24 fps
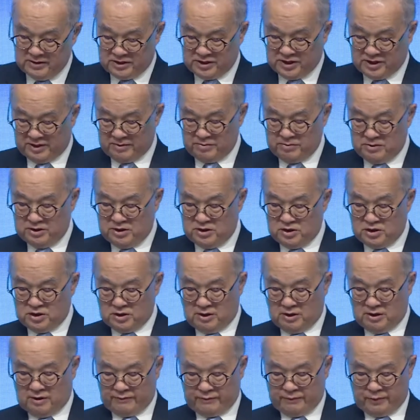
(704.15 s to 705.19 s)

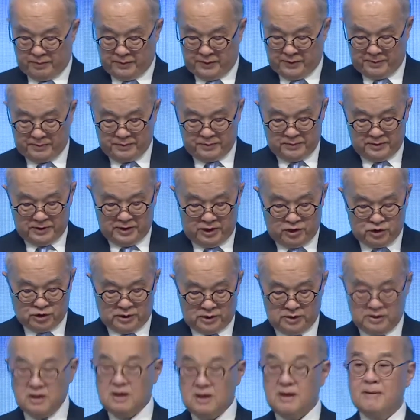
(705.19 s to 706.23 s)
segments of the
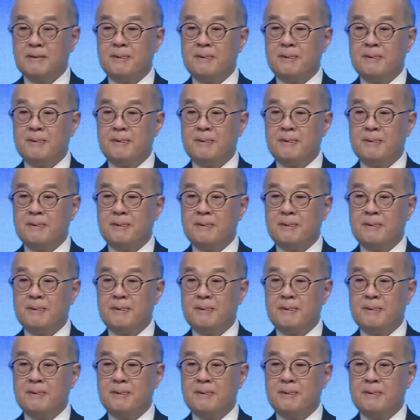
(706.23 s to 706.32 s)
population.